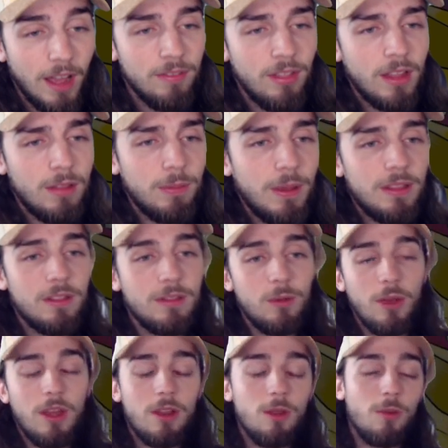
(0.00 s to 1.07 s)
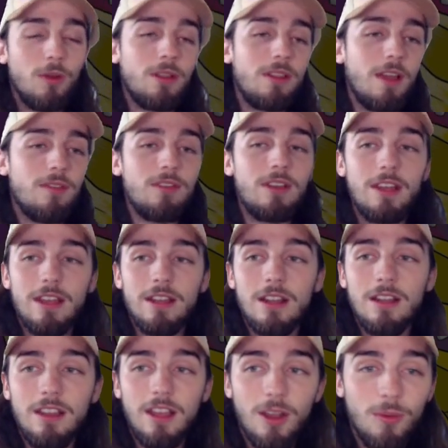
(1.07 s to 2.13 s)
That's basically hitting 170
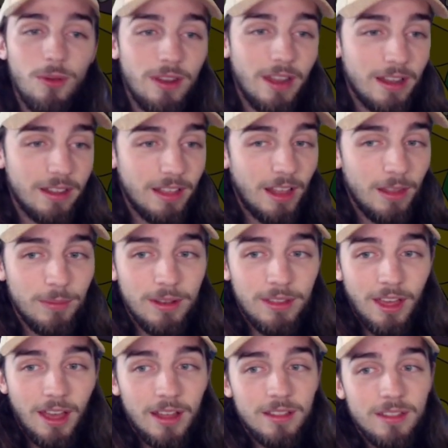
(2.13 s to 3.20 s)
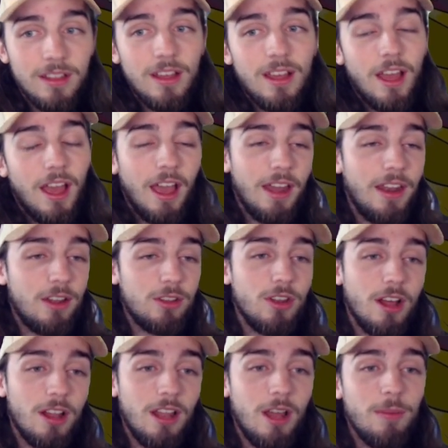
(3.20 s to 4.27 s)
into Tailwind that Salamence has. And that's
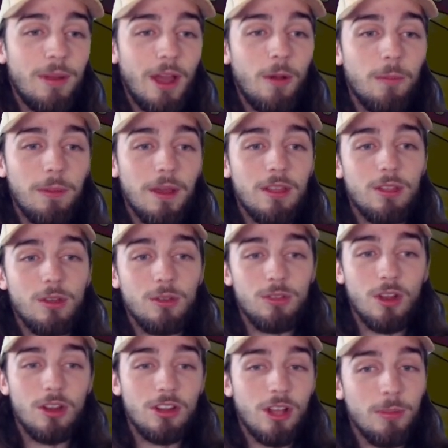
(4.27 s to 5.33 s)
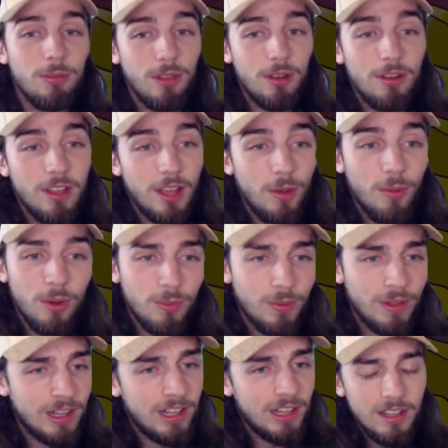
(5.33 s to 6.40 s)
going to allow me to outpace those Garchomps under Tailwind,
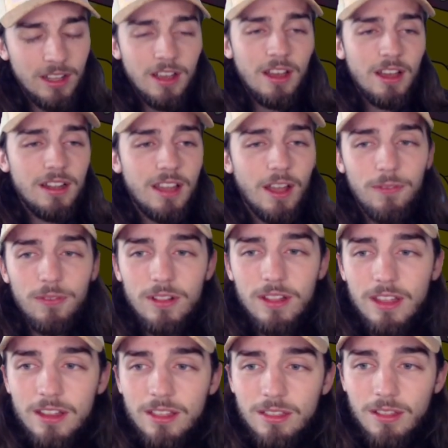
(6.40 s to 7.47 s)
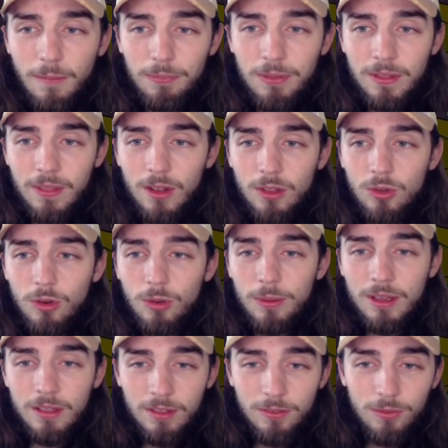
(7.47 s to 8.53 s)
which definitely is something that's cool
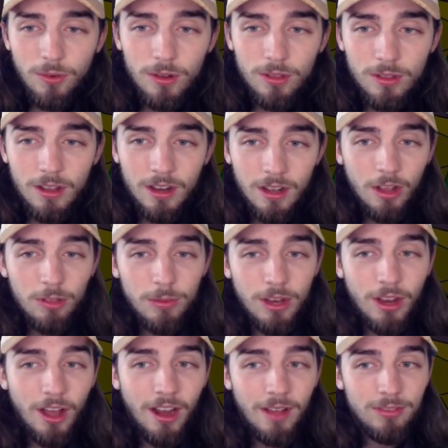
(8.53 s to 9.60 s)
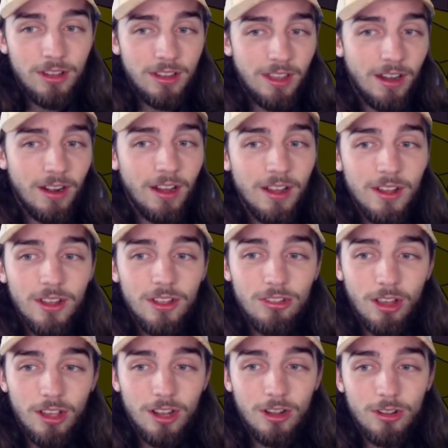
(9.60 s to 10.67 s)
because it allows me to not have to Terra.
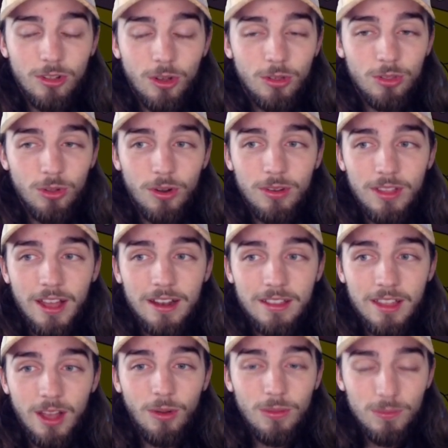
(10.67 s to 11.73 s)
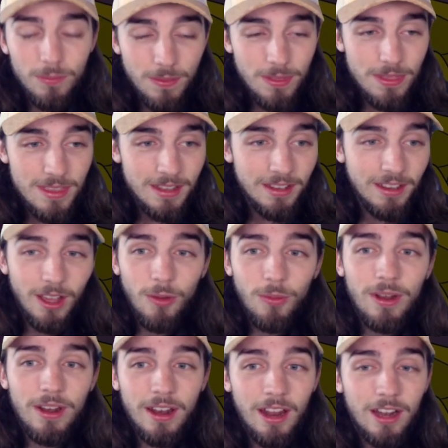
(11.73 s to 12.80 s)
So I can just go Swords Dance,
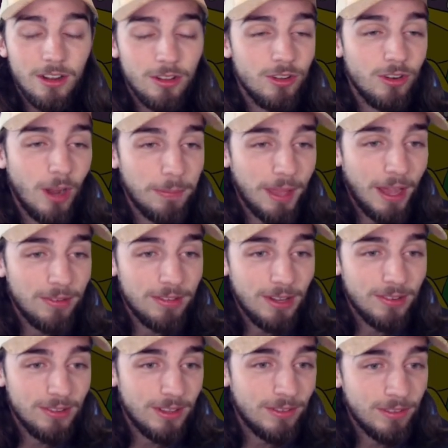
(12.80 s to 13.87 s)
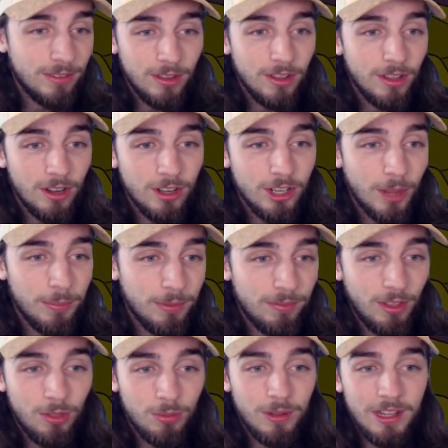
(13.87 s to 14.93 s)
Tailwind, and then just drop Kowtow Cleaves into the Garchomps if
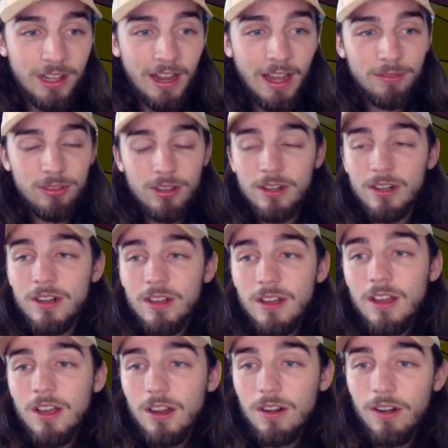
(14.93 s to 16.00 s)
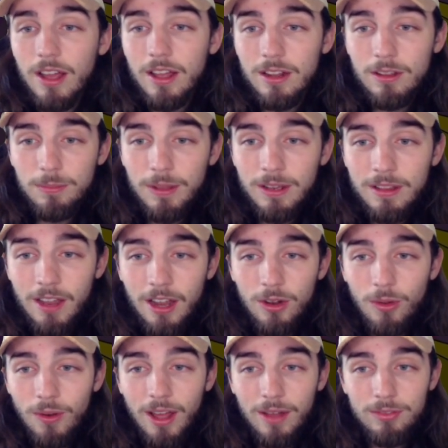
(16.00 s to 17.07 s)
they switch in after. Right? It just means that I
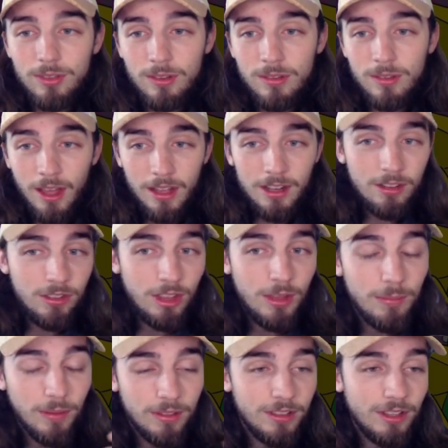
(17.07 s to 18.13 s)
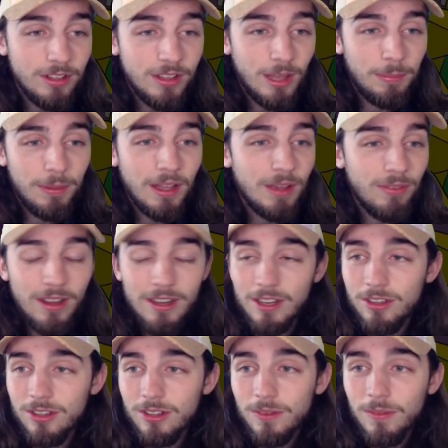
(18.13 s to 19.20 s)
don't have to, I can just keep my Steel typing if I
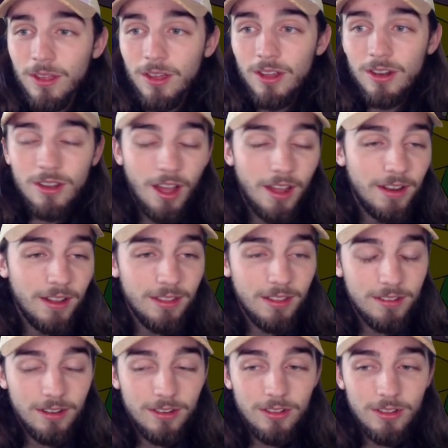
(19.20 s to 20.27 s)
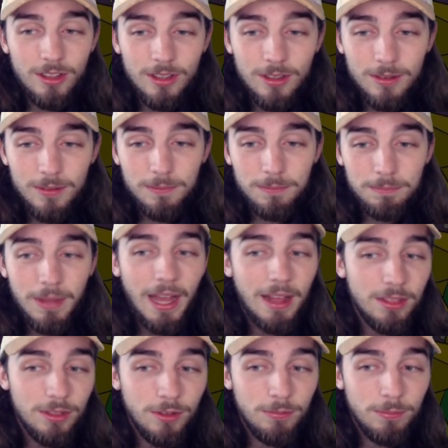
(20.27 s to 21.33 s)
need to. Not necessarily
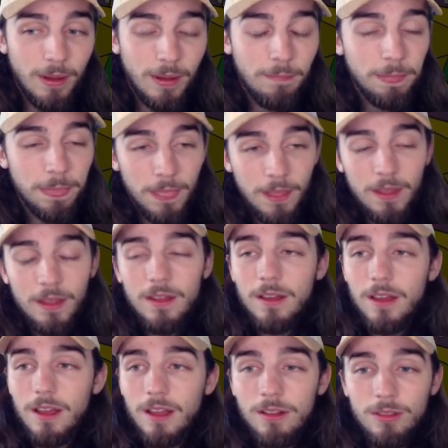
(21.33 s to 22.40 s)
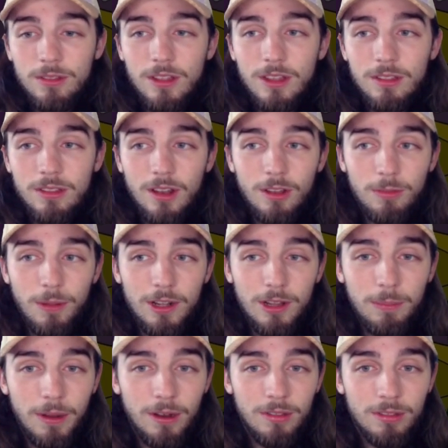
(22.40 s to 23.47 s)
massive, but it's decent,
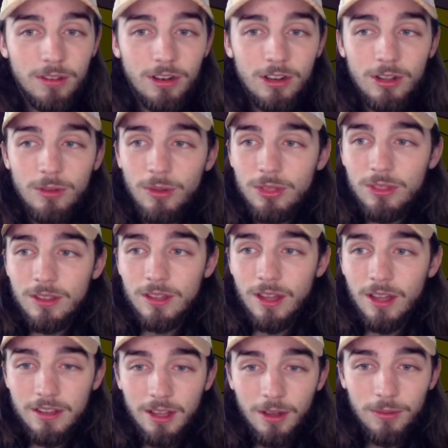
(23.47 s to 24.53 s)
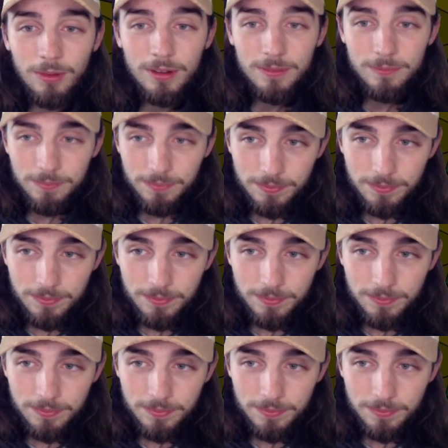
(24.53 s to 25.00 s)
especially pairs synergy with the Tailwind.